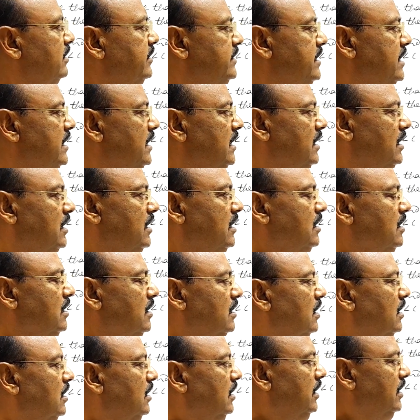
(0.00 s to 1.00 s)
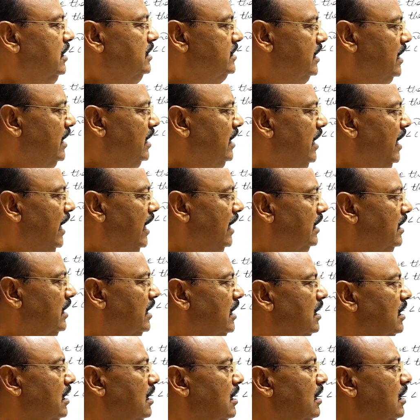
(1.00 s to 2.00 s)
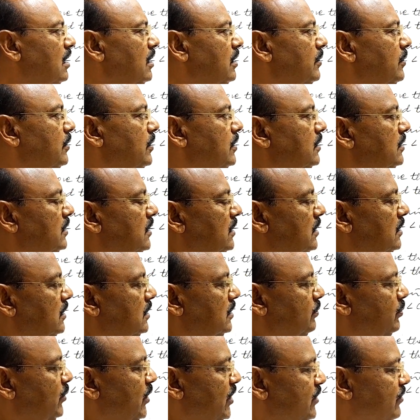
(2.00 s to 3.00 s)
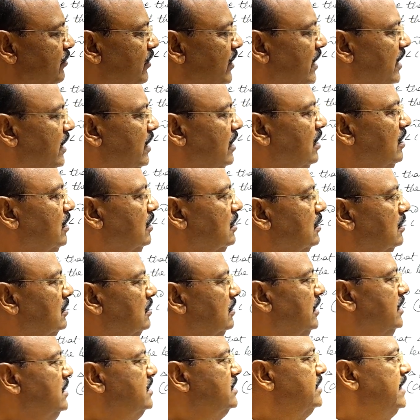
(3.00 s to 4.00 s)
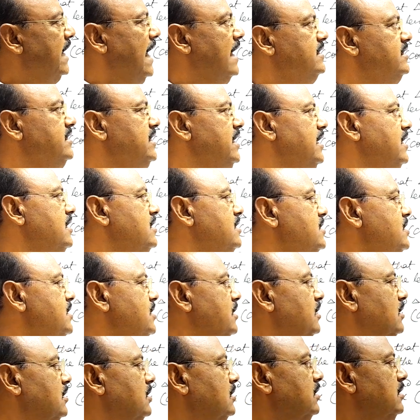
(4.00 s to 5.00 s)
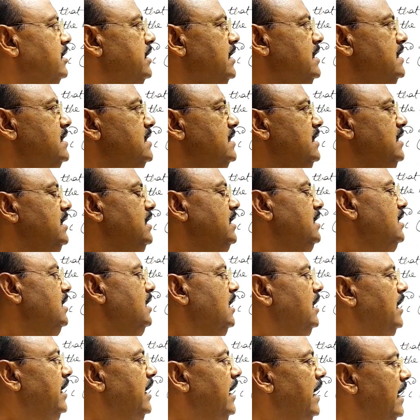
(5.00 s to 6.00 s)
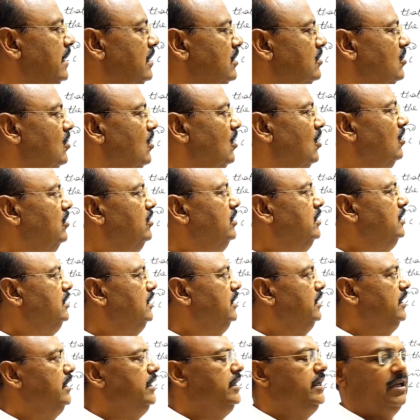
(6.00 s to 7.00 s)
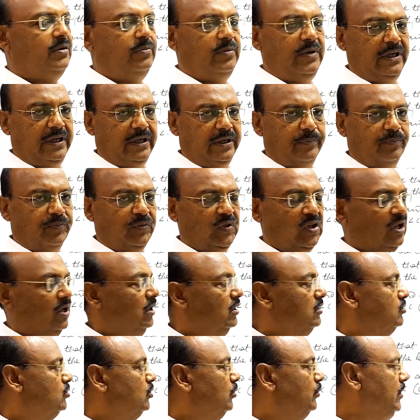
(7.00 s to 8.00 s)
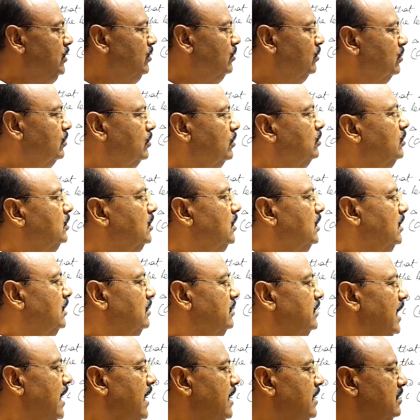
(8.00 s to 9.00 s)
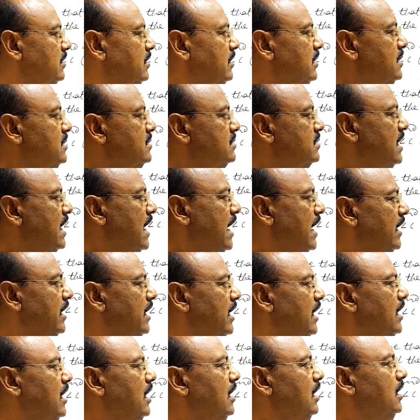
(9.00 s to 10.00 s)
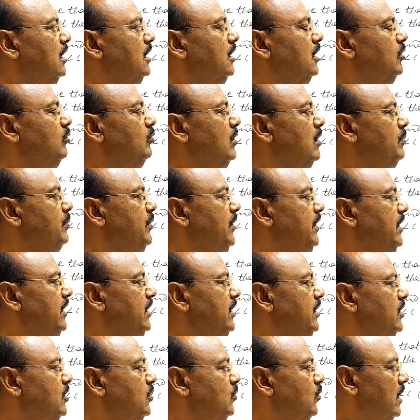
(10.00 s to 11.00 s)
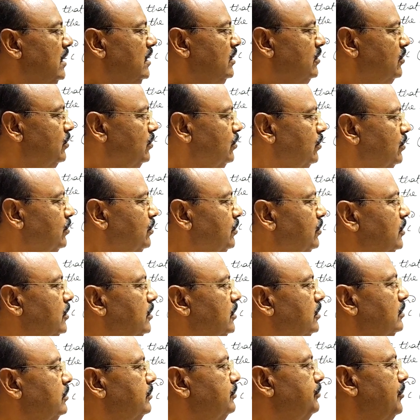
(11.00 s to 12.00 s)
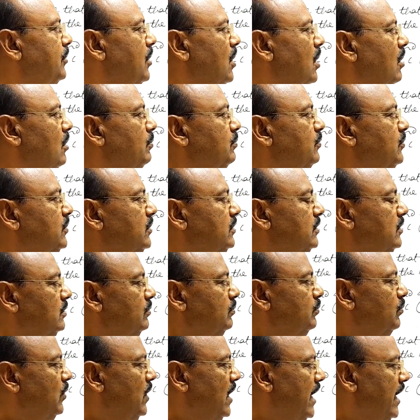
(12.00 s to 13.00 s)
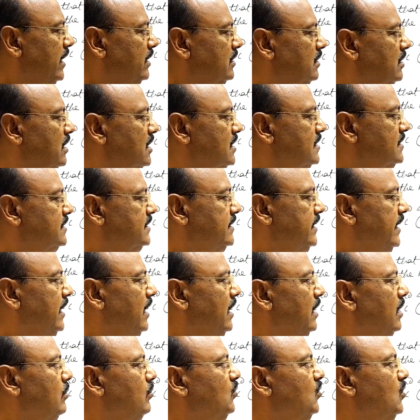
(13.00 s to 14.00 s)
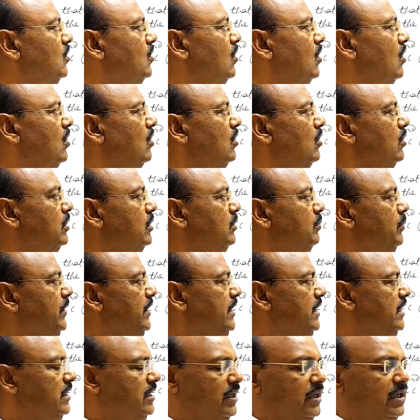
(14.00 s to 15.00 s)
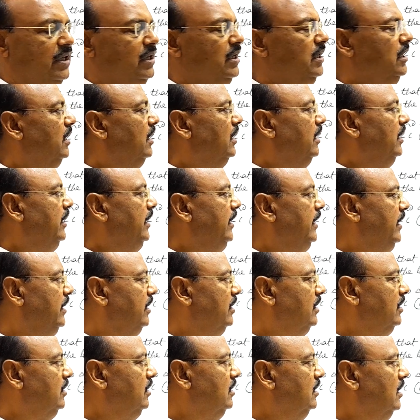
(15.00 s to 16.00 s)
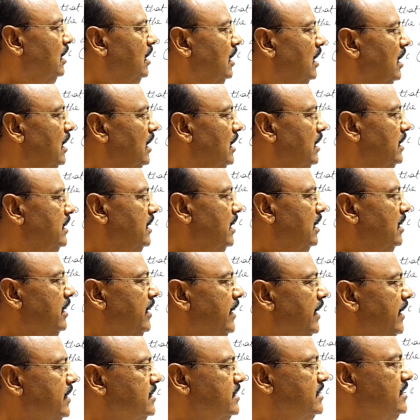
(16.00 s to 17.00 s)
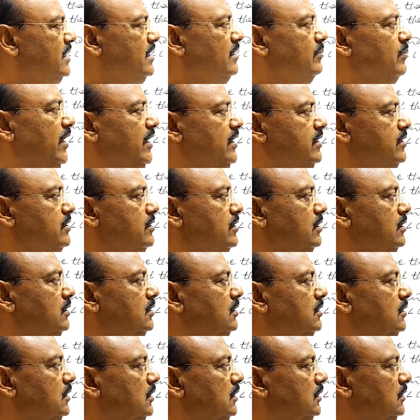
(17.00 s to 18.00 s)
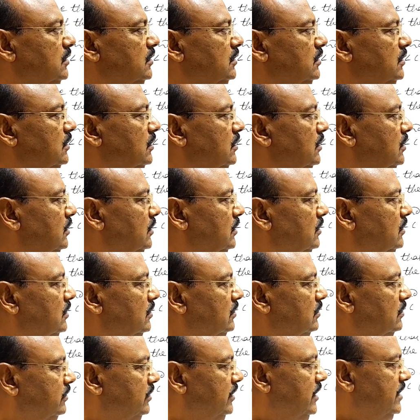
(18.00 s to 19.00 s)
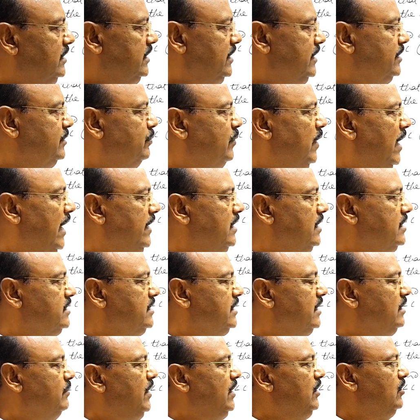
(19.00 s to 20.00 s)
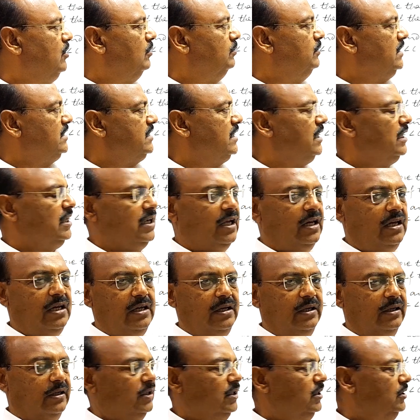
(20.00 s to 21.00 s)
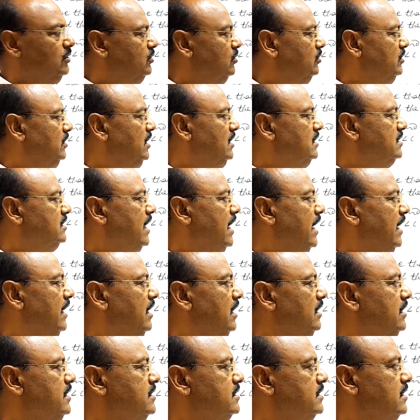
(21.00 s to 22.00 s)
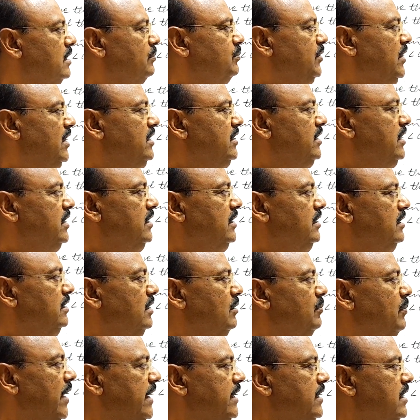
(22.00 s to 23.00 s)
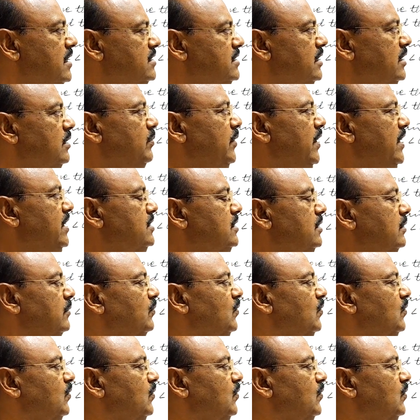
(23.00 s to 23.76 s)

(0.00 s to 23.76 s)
D is an angle between this tangent DC and chord DB. So we know that this angle will be equal to formed by the same chord BD in alternate segment. This is minus segment of the circle, so this angle is subtended in the minus segment.